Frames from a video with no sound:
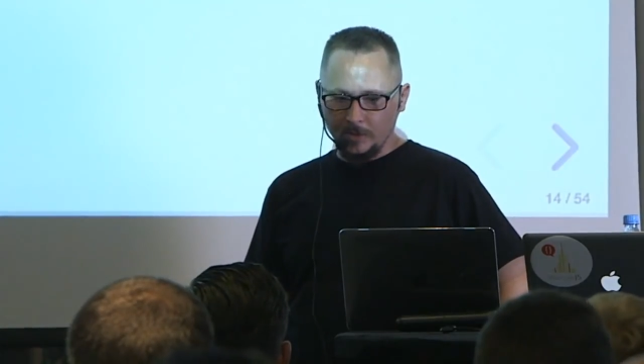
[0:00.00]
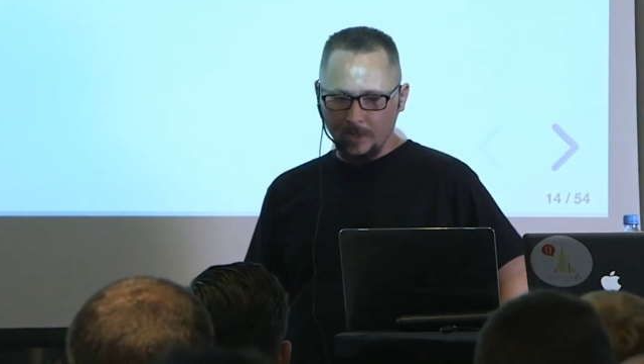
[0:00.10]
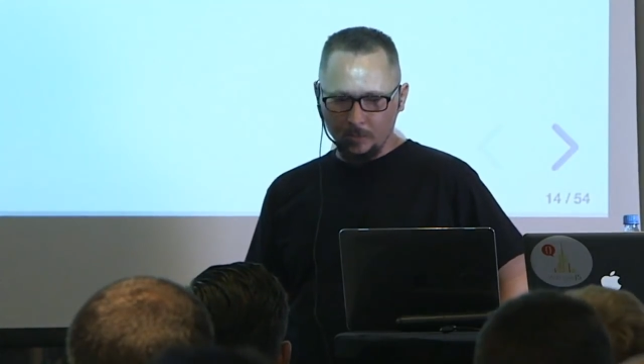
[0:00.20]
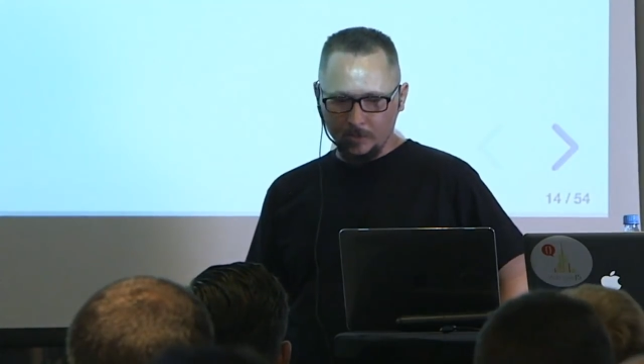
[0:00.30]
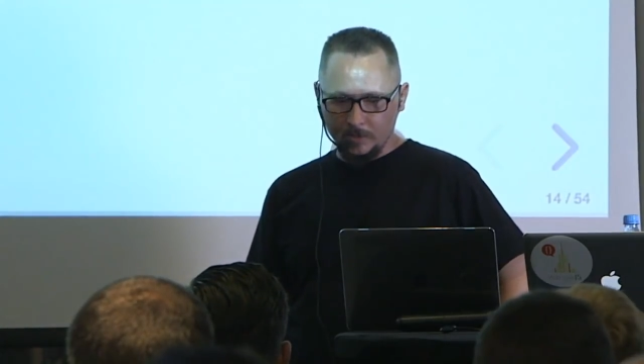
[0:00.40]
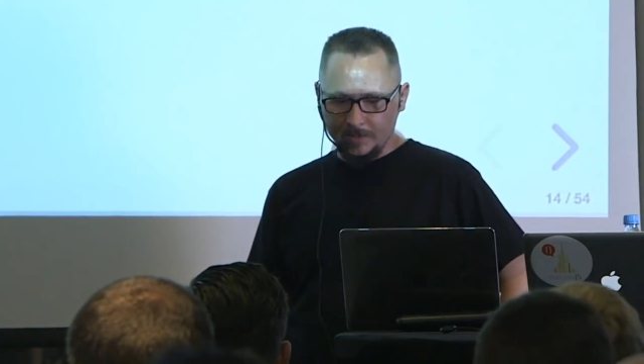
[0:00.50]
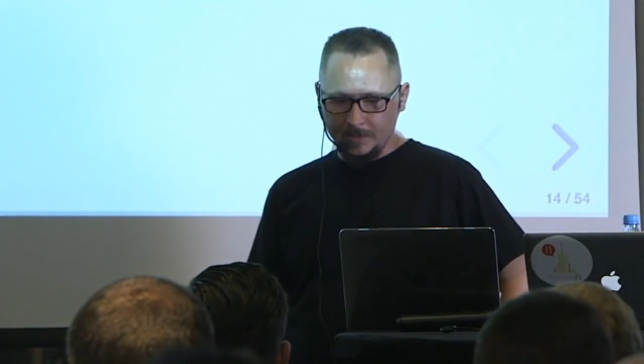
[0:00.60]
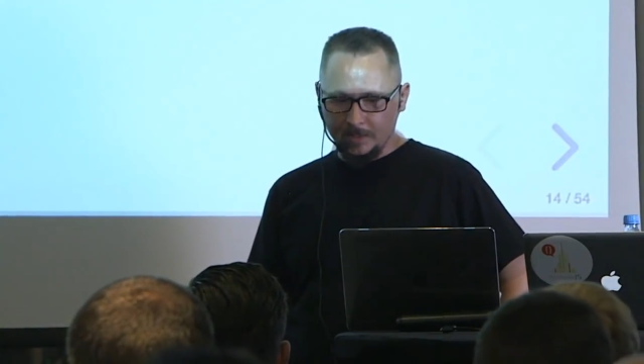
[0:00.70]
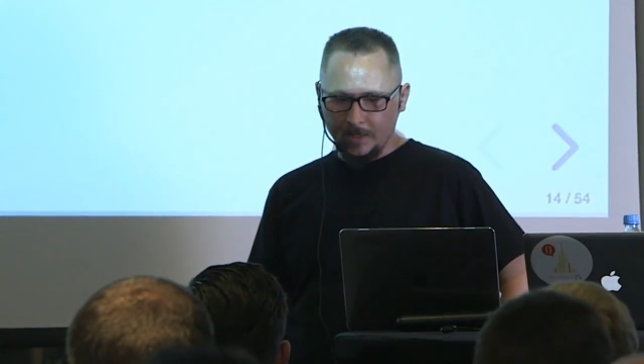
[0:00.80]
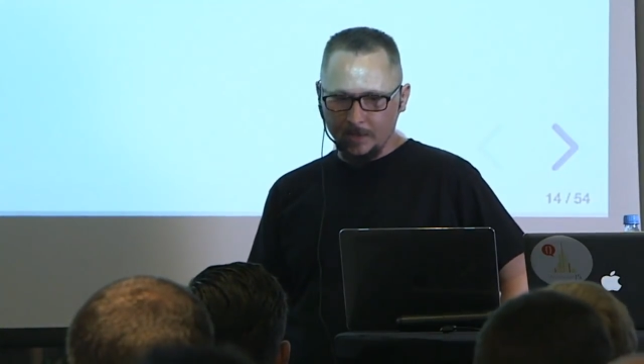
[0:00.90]
kept the
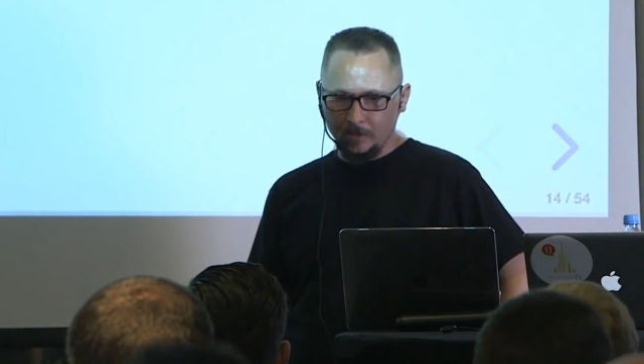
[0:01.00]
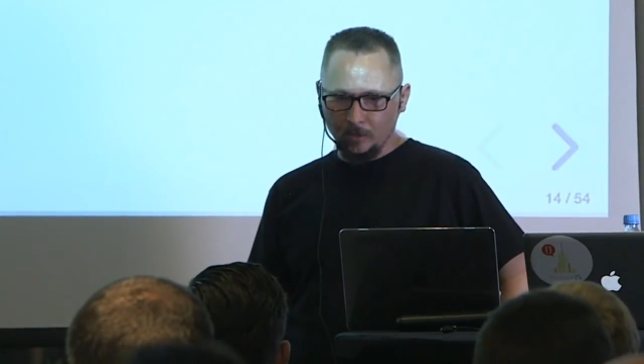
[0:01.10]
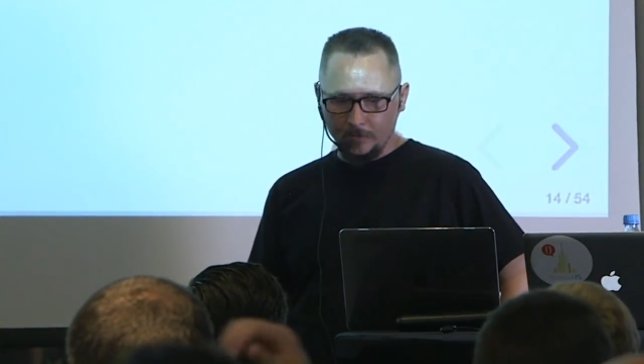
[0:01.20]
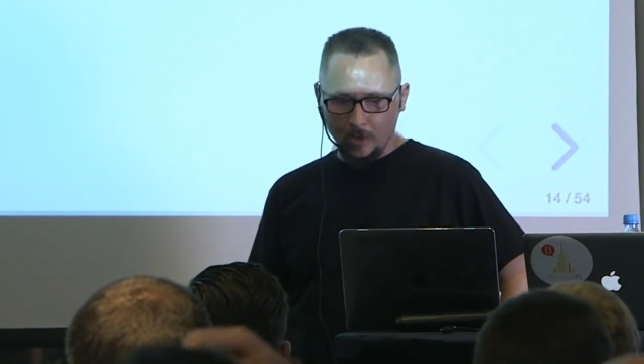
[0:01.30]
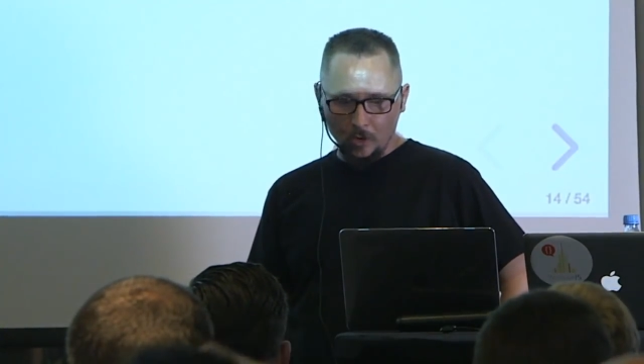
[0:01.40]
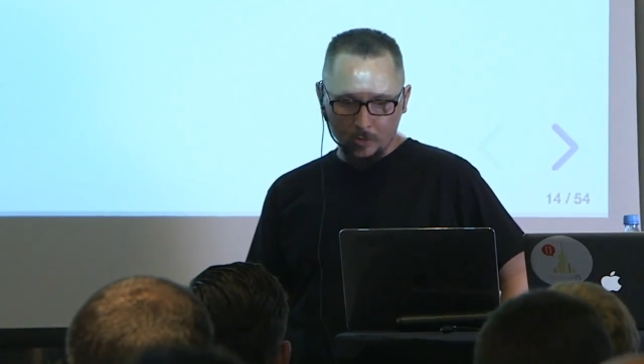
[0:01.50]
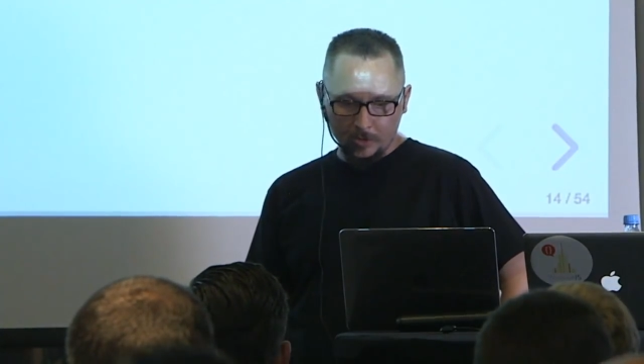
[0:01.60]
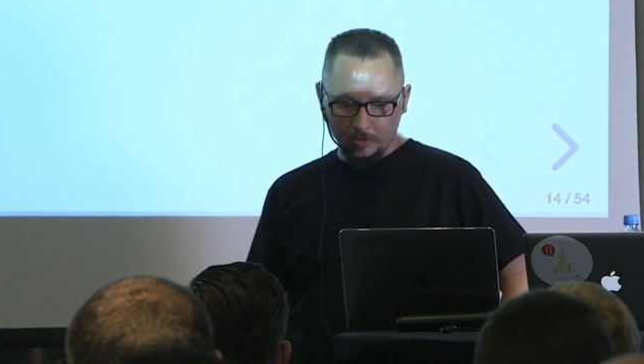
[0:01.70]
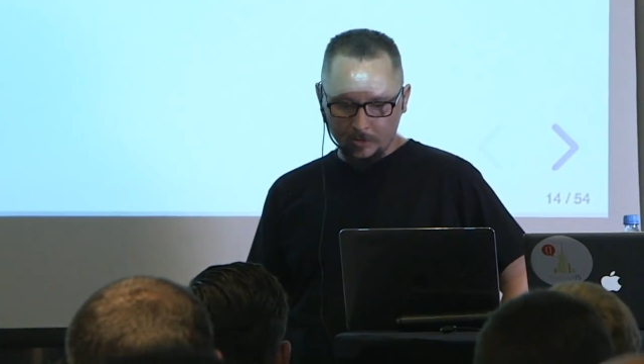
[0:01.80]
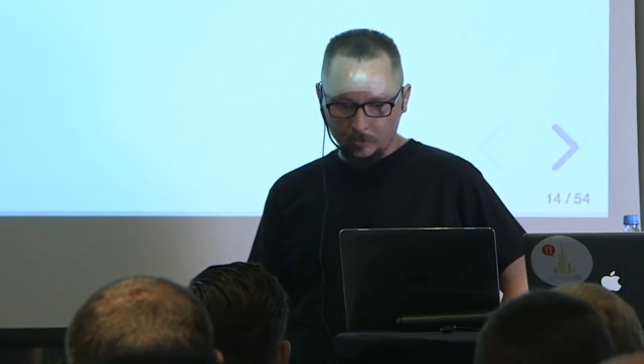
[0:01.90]
state of the
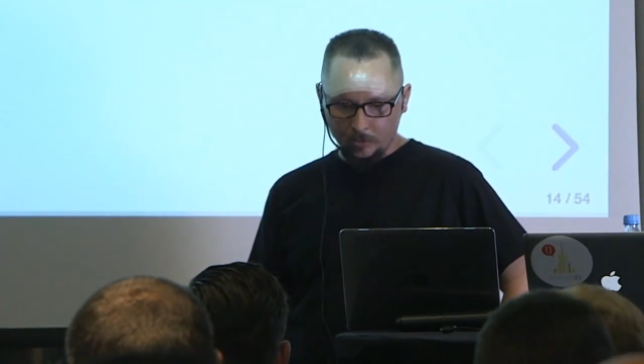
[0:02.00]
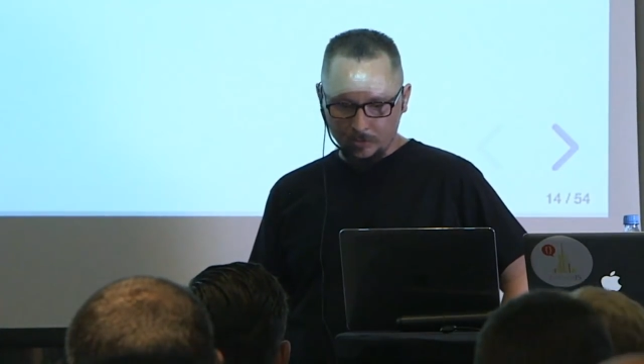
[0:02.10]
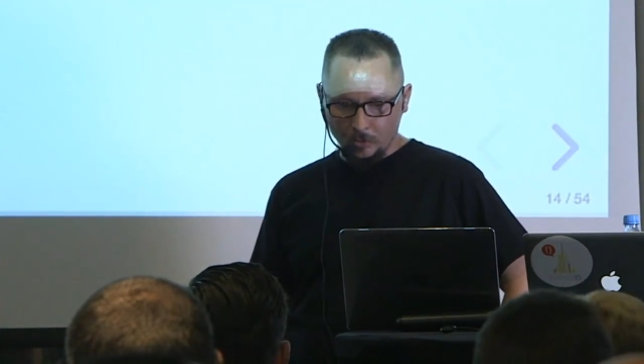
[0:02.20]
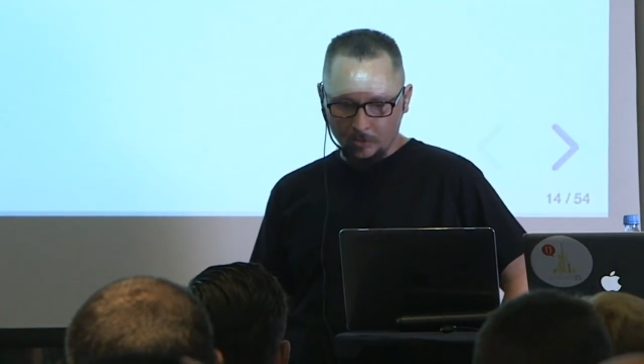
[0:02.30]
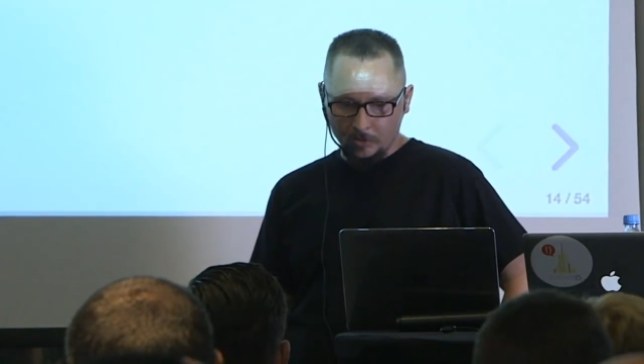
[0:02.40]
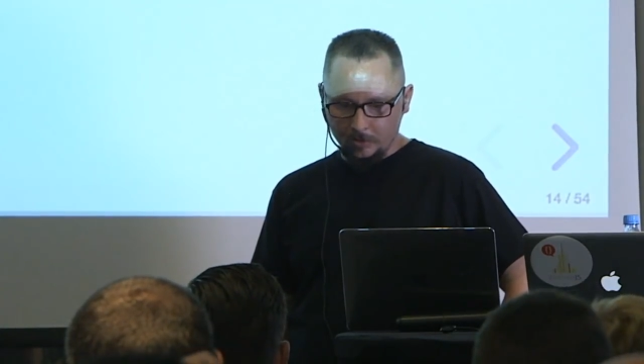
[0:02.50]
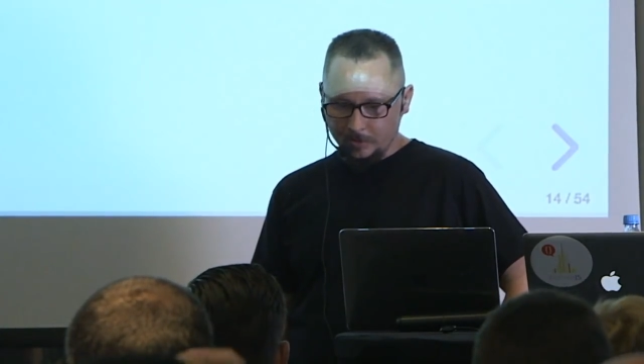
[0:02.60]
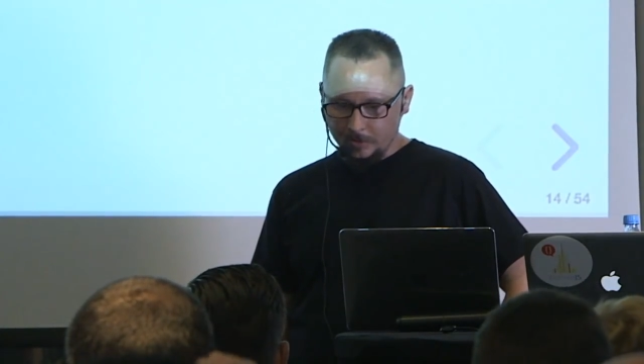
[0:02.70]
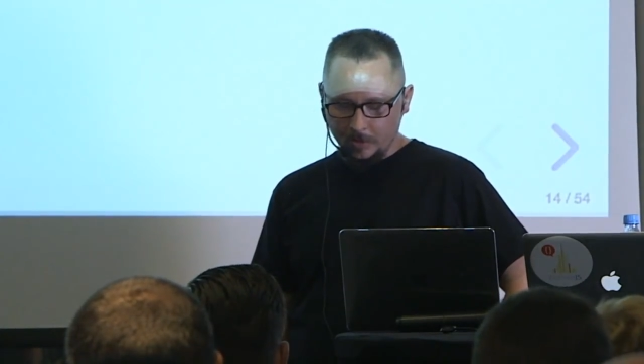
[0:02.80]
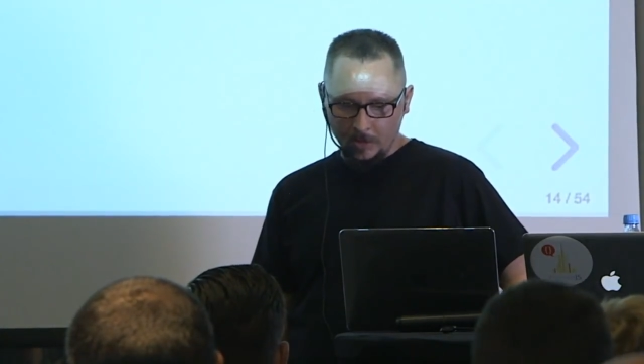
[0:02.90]
object that it was working on.
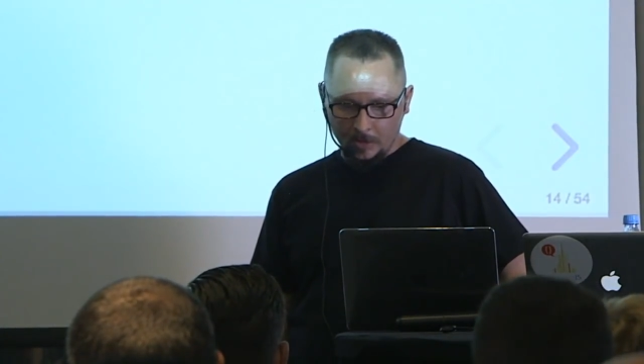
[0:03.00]
And